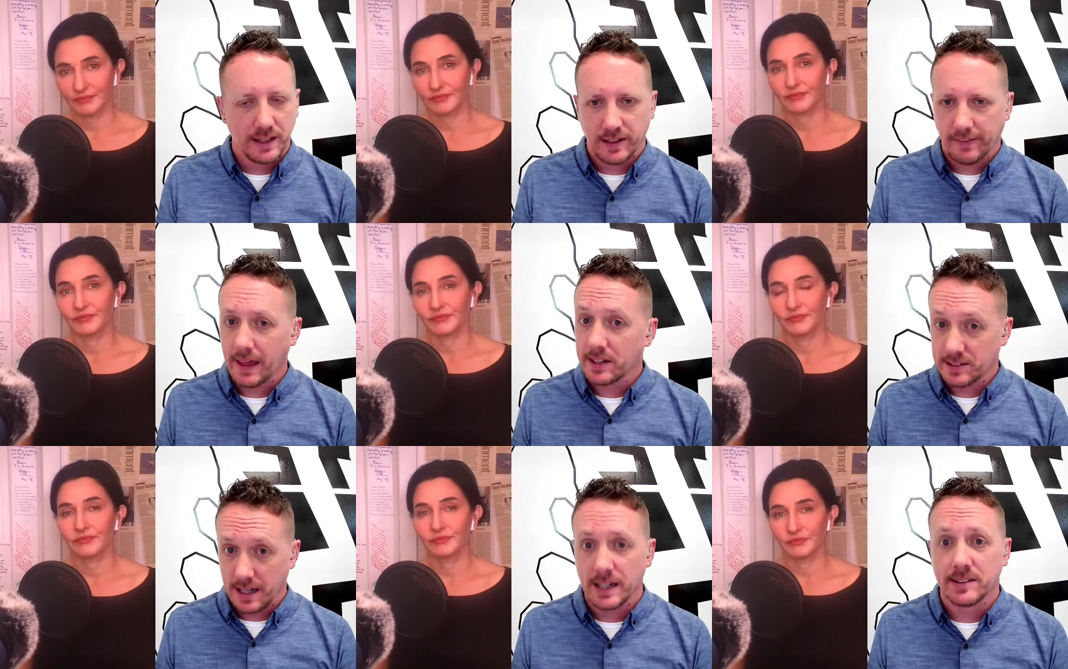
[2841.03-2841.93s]
Speaker 1: like that. Is
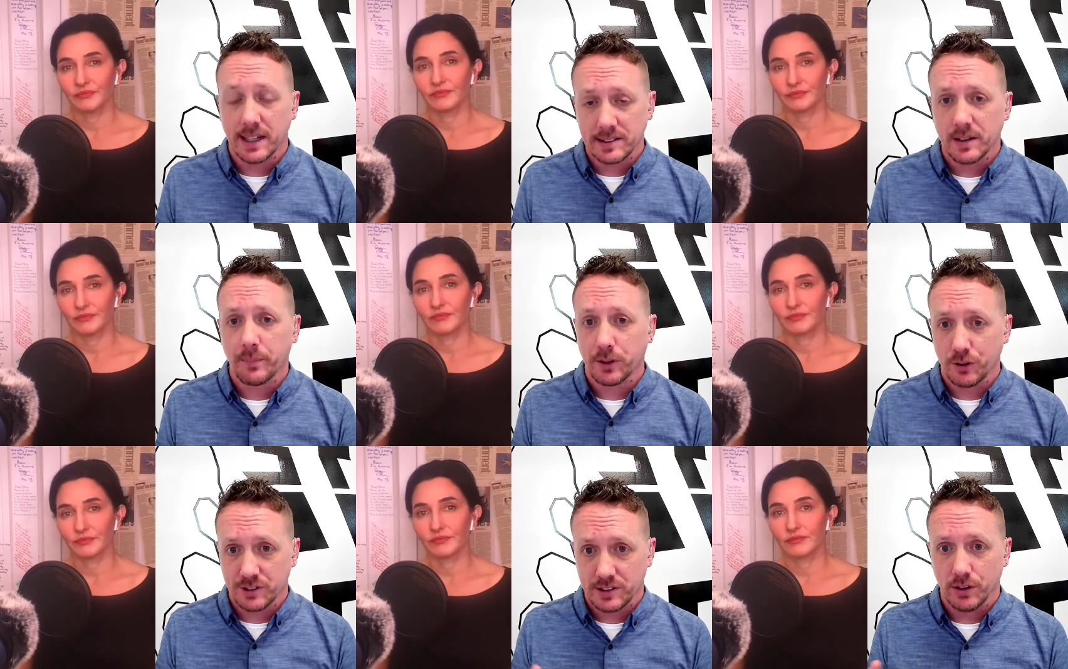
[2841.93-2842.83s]
that is that something you're
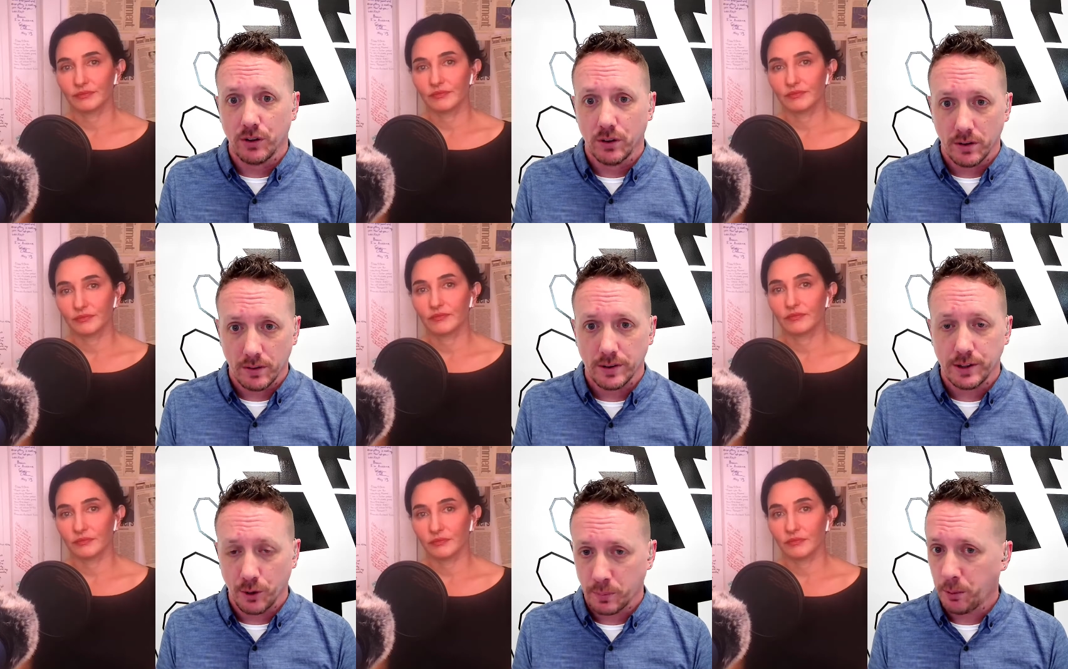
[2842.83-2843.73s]
still you
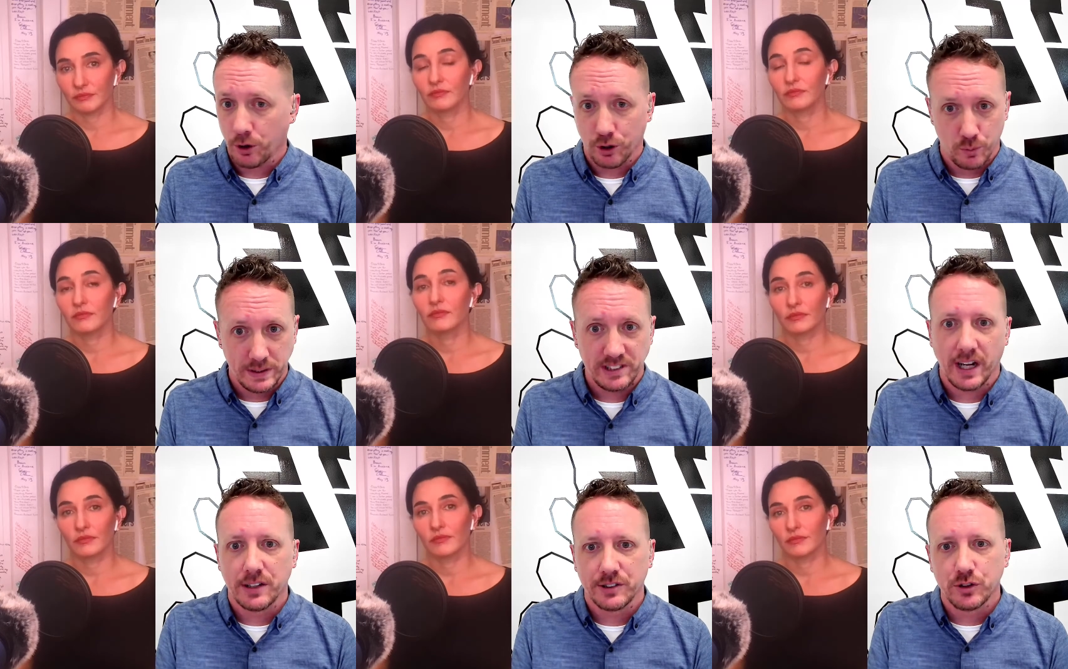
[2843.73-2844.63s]
know people could reach
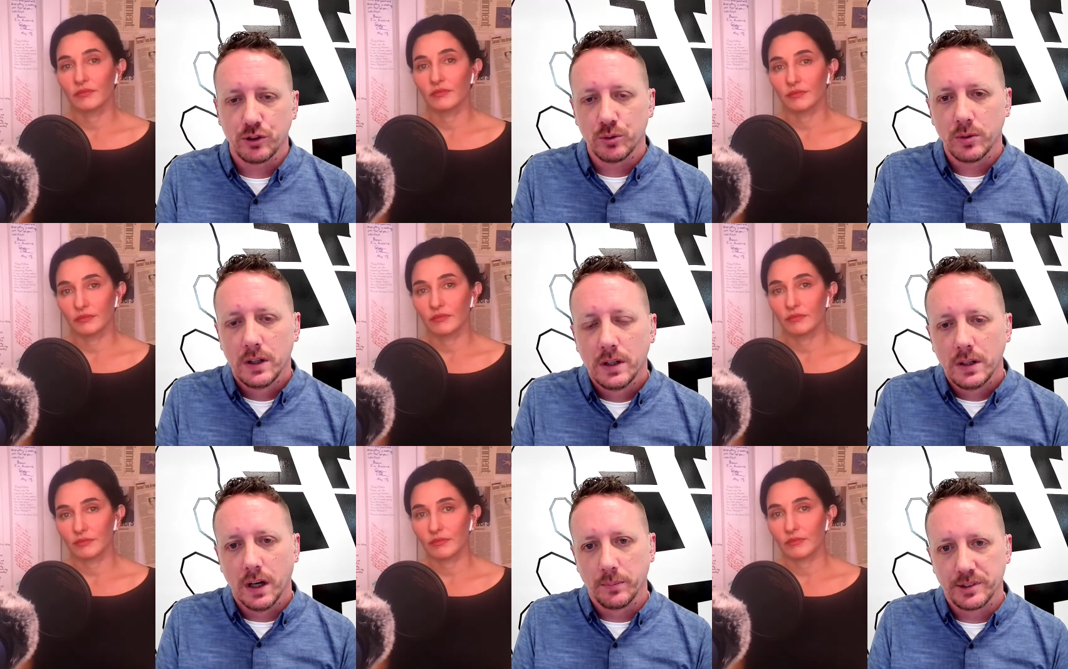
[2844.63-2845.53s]
out to you
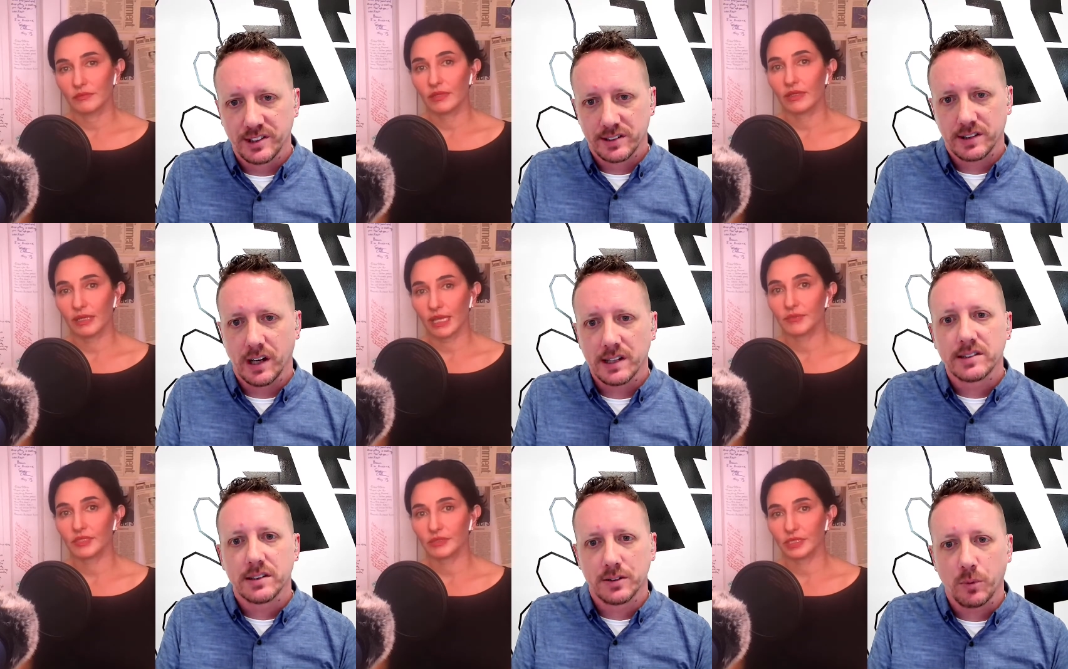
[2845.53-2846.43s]
um, to discuss?
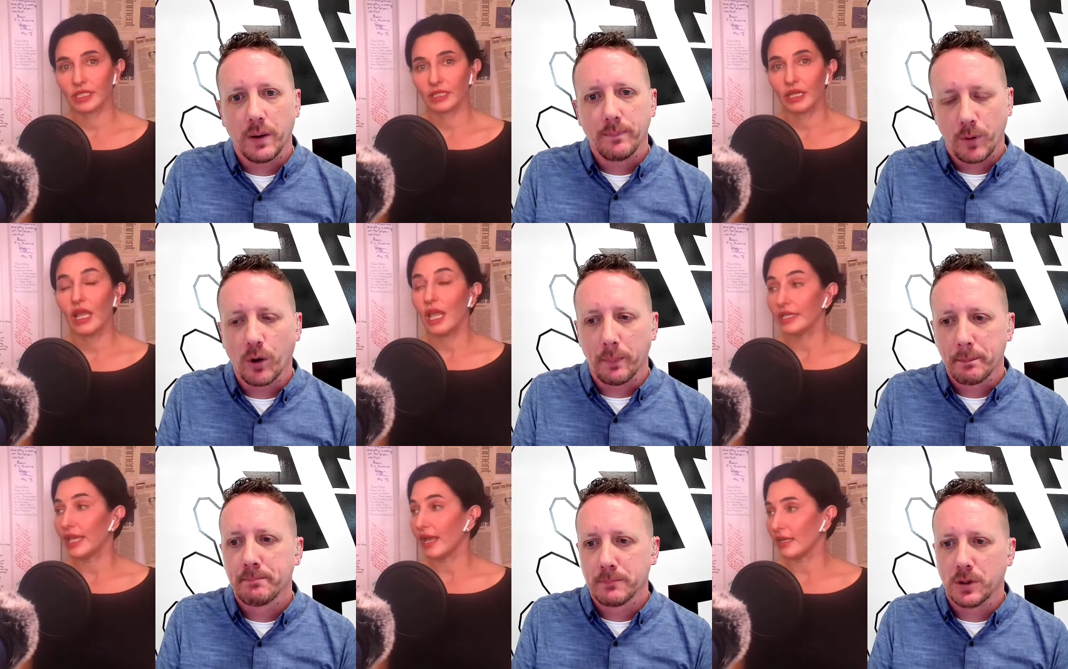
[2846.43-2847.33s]
Absolutely. Well? Okay.
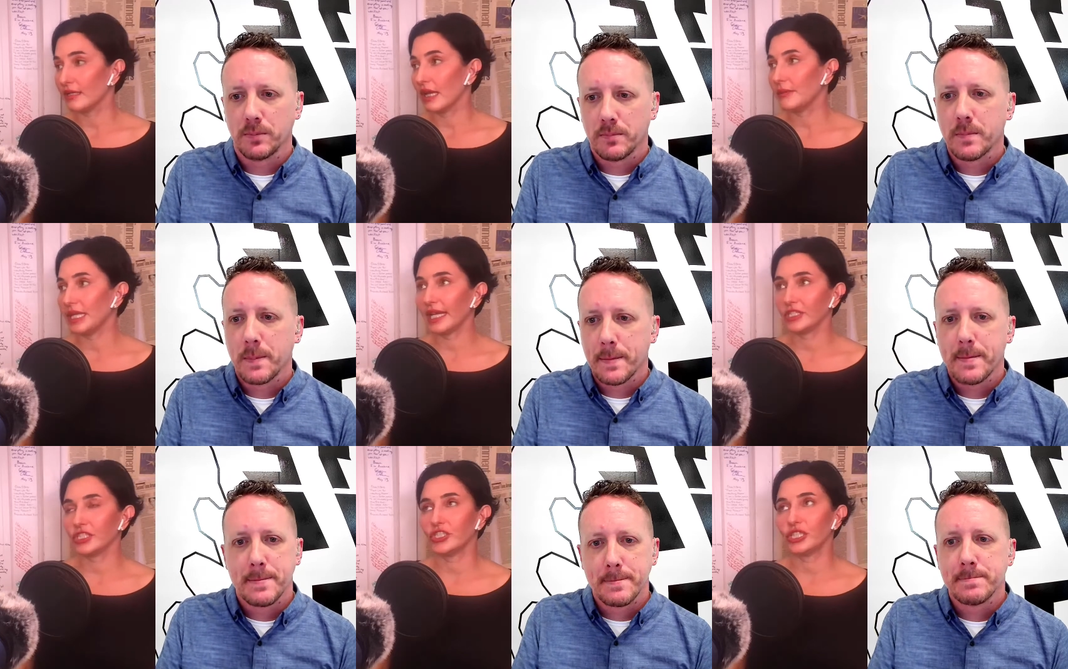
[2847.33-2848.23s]
Speaker 2: Yeah. I mean, I
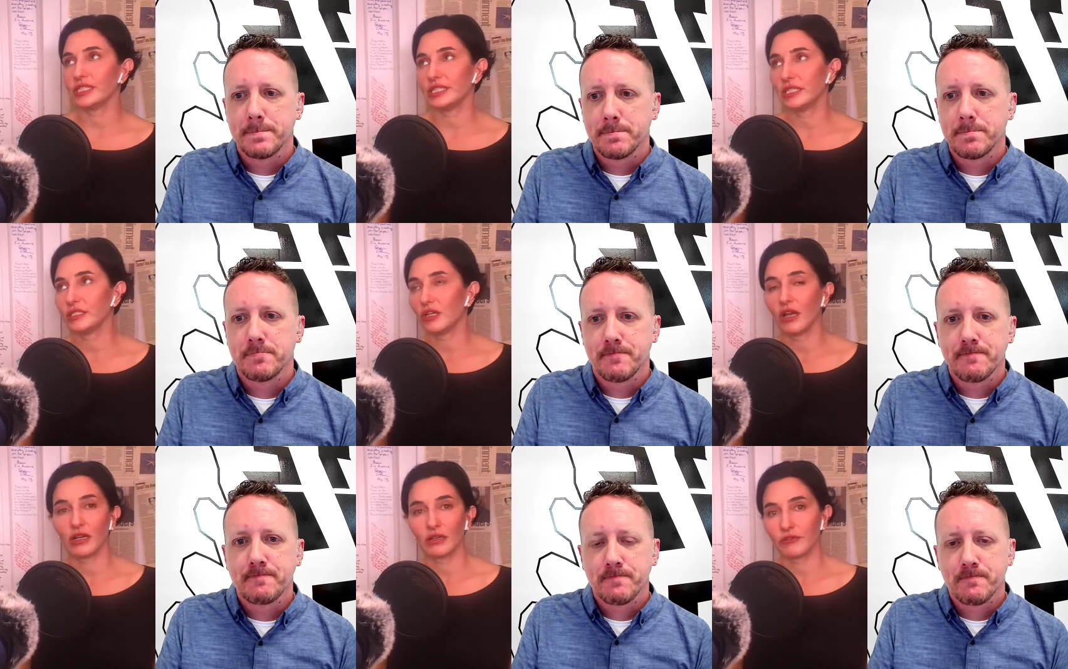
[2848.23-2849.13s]
actually just did a
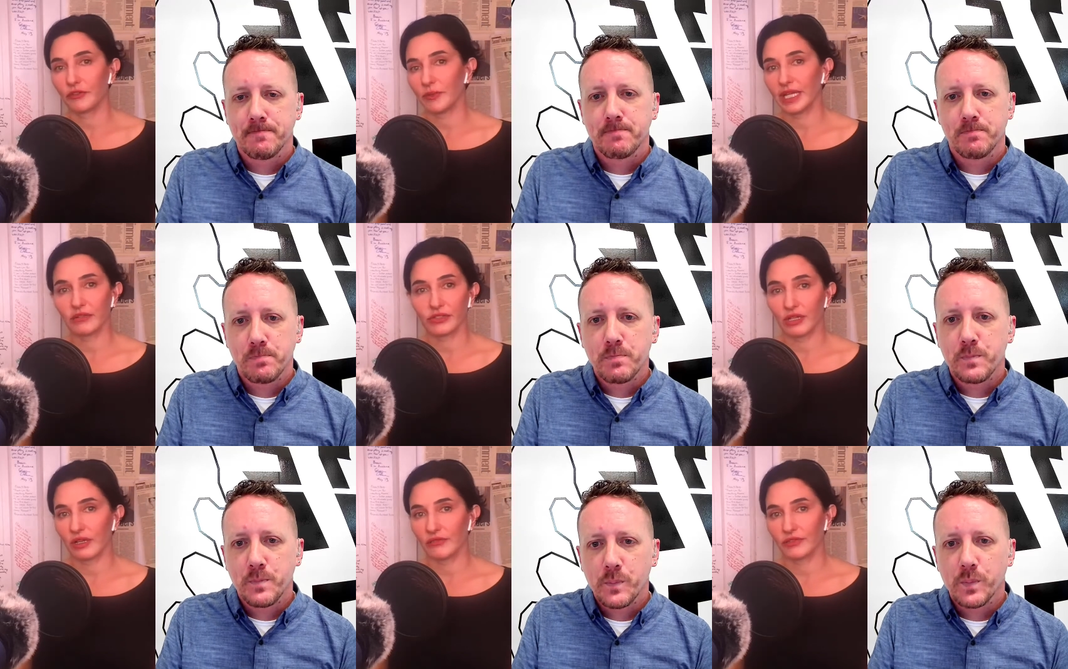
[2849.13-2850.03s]
talk for
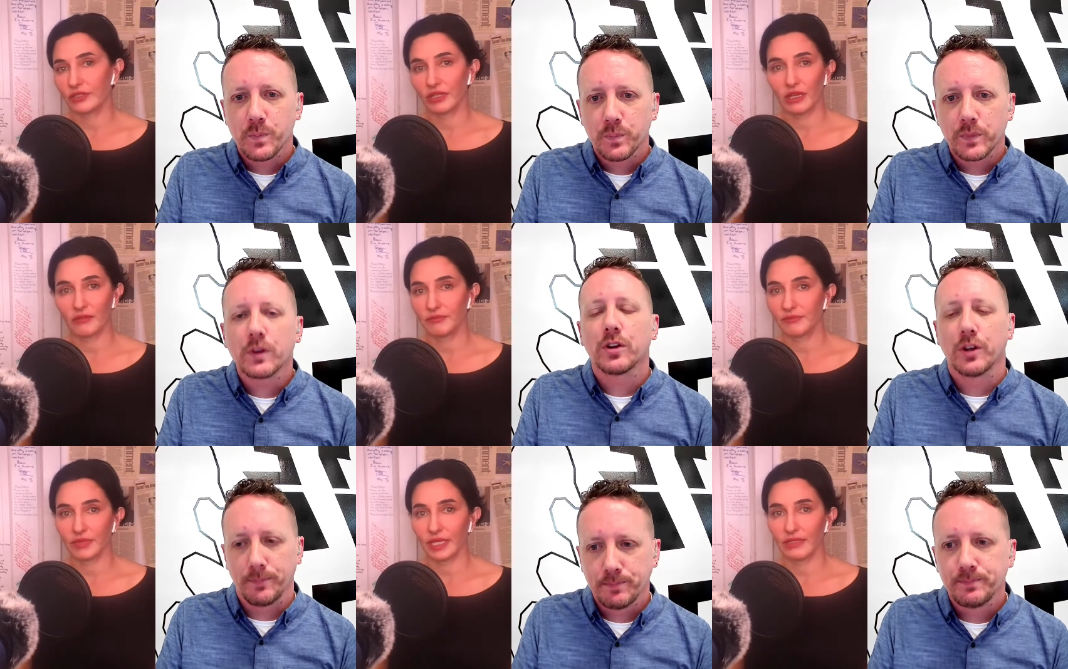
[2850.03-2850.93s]
Microsoft,
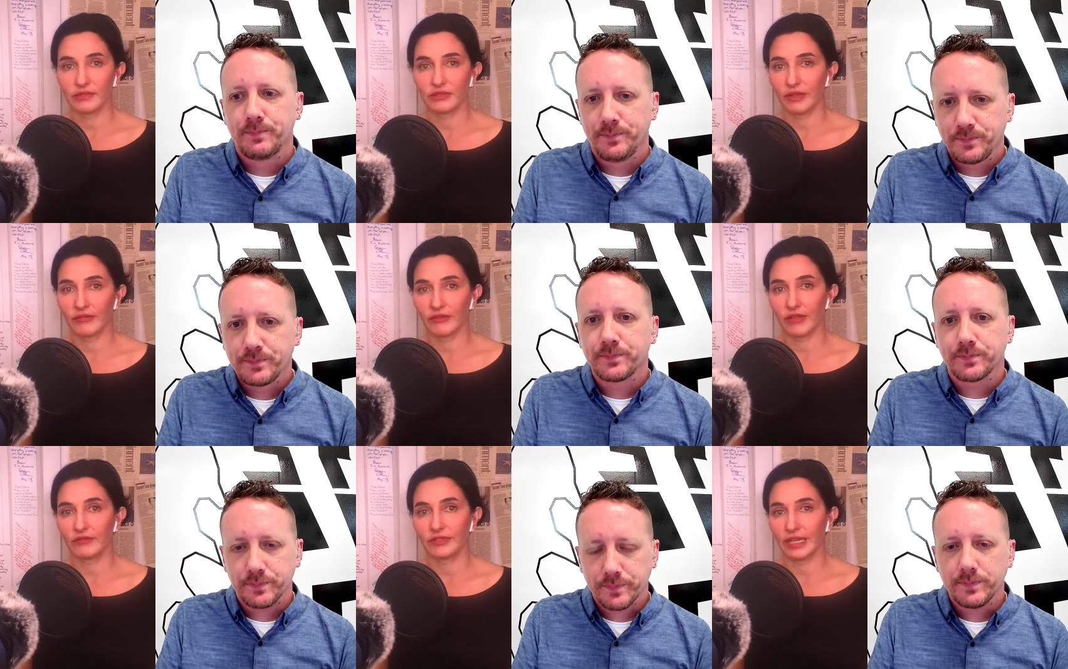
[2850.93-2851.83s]
um, and so I've,
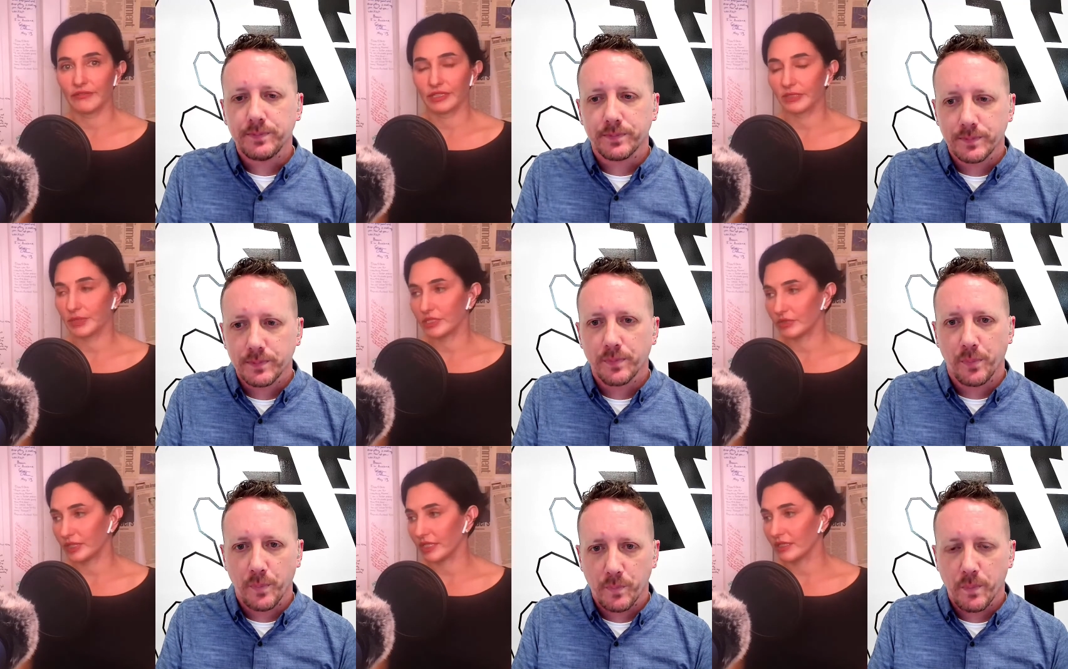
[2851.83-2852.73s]
I've definitely been
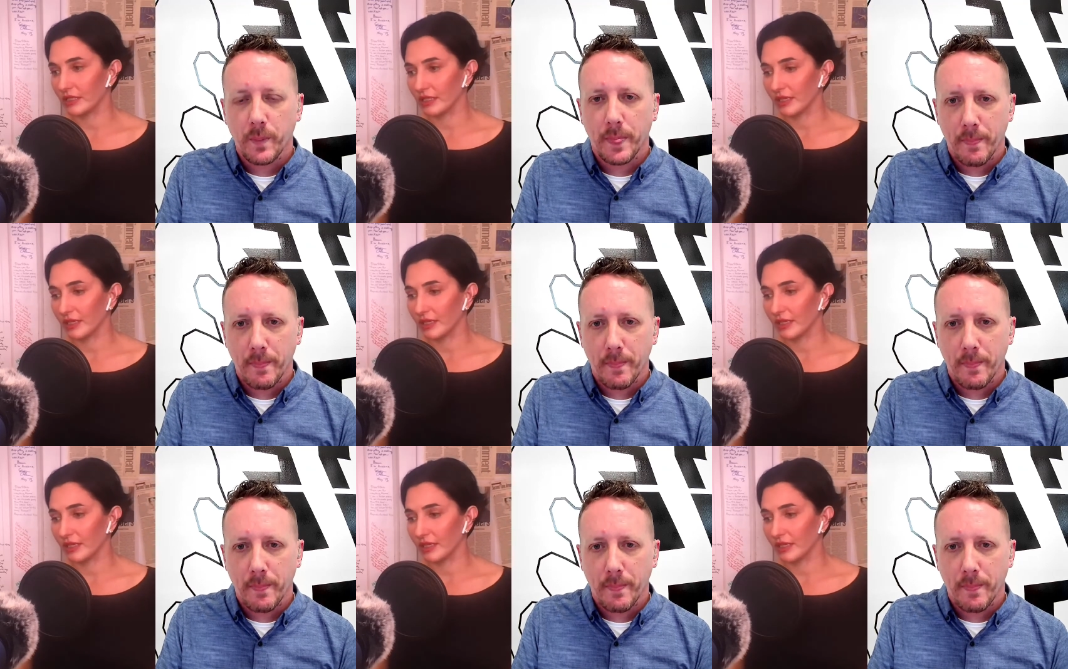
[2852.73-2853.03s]
doing